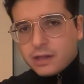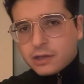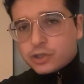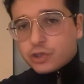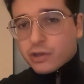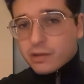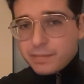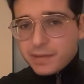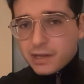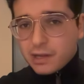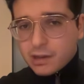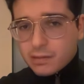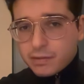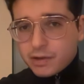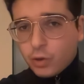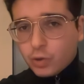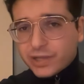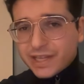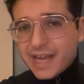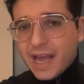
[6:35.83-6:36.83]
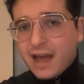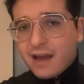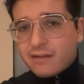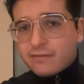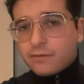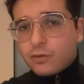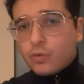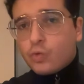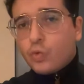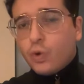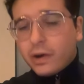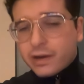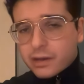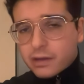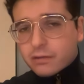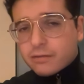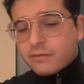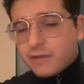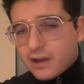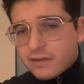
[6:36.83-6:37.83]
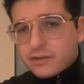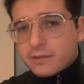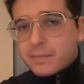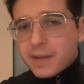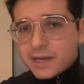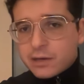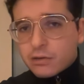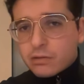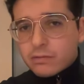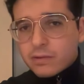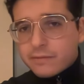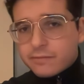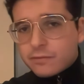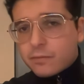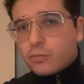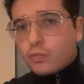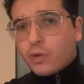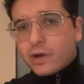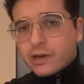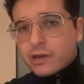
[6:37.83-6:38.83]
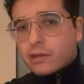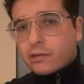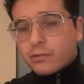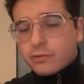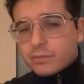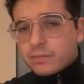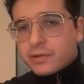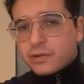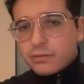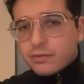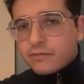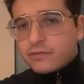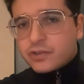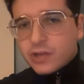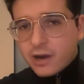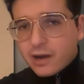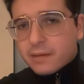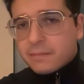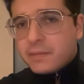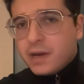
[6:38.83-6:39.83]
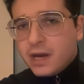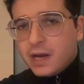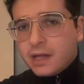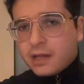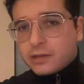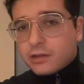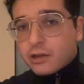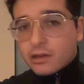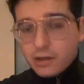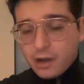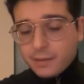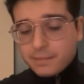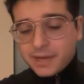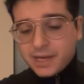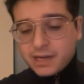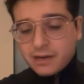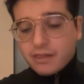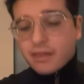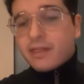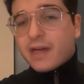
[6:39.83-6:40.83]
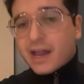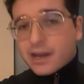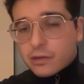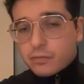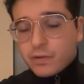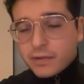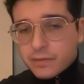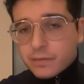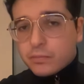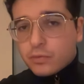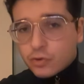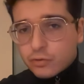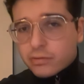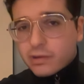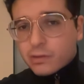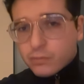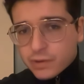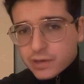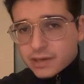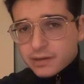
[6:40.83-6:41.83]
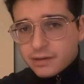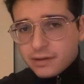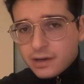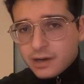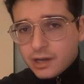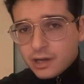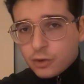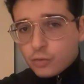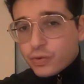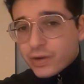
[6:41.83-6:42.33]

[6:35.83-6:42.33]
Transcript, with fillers: Just because we only have one surviving manuscript from one certain period of time does not mean that that's when the book was written.